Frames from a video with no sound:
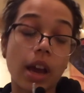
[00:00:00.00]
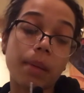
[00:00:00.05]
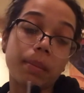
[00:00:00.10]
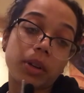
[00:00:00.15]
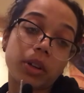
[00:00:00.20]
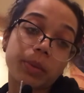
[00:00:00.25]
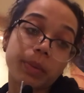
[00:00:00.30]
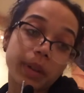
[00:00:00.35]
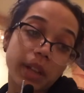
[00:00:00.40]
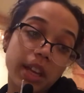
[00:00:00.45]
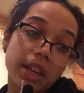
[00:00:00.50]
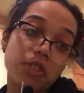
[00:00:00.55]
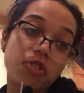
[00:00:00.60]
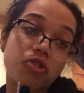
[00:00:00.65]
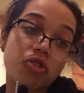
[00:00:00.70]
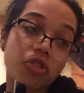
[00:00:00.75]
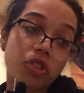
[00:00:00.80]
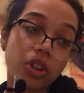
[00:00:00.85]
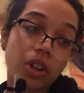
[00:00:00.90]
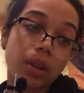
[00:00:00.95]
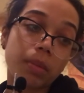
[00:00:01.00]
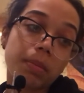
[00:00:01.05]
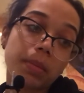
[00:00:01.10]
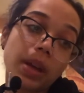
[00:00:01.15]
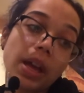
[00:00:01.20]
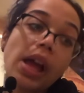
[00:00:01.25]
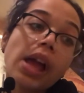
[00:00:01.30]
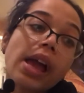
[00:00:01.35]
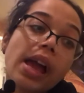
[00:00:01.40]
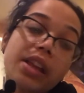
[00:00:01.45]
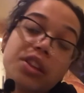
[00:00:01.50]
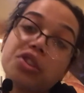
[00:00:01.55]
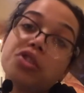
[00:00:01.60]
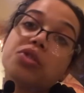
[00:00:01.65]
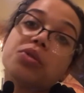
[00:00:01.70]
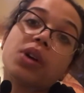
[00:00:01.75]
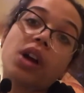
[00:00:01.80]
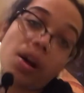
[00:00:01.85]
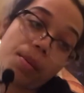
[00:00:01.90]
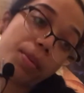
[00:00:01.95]
in your relationship and you
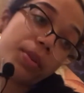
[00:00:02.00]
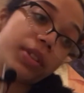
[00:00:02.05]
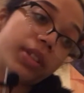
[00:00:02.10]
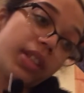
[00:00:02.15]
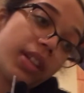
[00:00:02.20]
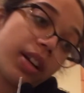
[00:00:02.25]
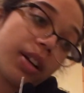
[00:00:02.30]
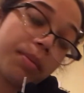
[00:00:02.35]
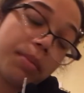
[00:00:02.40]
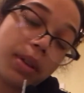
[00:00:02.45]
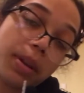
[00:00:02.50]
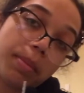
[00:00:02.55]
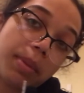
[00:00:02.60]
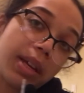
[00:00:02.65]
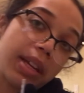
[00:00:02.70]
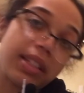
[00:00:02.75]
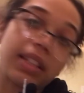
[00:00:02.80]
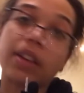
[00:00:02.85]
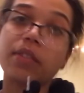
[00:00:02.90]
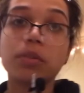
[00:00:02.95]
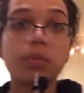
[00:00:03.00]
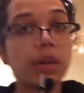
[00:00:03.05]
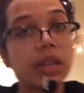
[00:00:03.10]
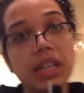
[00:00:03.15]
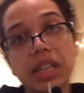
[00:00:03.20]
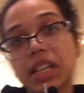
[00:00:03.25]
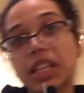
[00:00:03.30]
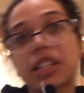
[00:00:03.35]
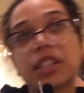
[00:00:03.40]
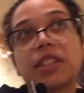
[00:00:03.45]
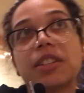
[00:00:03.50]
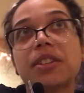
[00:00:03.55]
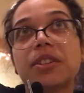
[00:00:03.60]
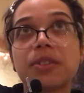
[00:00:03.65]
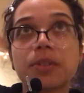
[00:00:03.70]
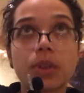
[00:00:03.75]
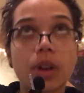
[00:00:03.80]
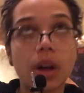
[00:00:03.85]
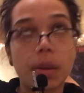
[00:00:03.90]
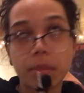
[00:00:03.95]
do couples therapy, because everybody needs to
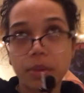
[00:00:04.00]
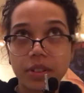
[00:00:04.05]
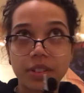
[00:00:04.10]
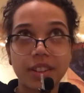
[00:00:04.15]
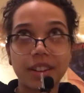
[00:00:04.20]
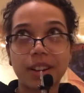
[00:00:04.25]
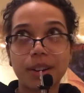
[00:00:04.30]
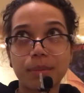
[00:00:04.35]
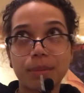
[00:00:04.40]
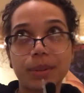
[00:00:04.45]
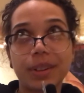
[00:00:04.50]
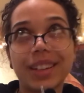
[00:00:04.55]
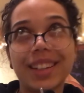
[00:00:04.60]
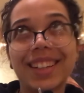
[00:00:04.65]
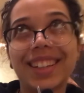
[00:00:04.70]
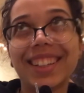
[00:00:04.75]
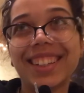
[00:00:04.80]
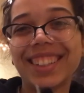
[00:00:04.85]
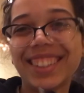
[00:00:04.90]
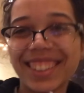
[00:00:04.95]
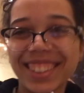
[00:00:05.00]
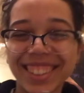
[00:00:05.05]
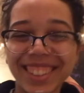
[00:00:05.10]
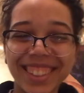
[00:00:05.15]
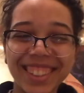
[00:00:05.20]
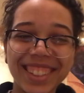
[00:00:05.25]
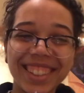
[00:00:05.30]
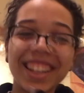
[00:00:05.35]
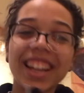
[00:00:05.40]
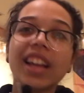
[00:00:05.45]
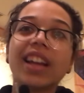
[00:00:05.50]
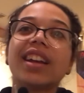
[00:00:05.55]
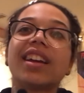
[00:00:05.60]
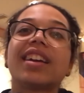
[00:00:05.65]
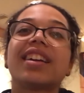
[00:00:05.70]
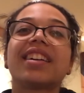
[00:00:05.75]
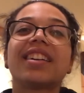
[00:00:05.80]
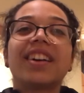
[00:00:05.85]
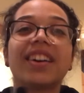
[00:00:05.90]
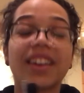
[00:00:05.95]
do couples therapy.
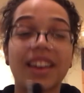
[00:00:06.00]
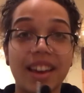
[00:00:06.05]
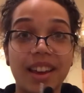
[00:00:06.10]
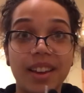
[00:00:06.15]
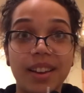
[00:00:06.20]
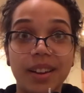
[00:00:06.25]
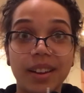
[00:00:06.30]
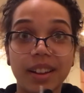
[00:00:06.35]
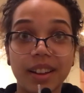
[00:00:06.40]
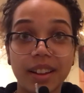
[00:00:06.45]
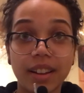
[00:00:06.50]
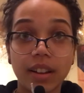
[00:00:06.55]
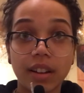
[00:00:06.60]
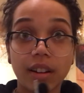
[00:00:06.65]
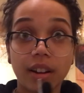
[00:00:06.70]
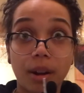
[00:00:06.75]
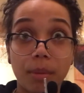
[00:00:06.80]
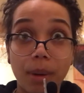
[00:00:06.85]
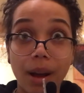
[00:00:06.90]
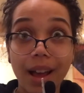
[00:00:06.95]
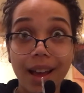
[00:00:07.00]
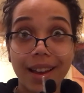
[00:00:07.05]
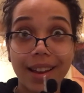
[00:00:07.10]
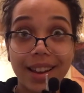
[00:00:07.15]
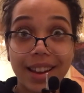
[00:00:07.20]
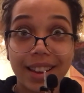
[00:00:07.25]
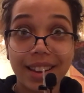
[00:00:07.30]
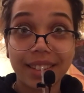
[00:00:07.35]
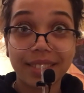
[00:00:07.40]
Okay, goodbye.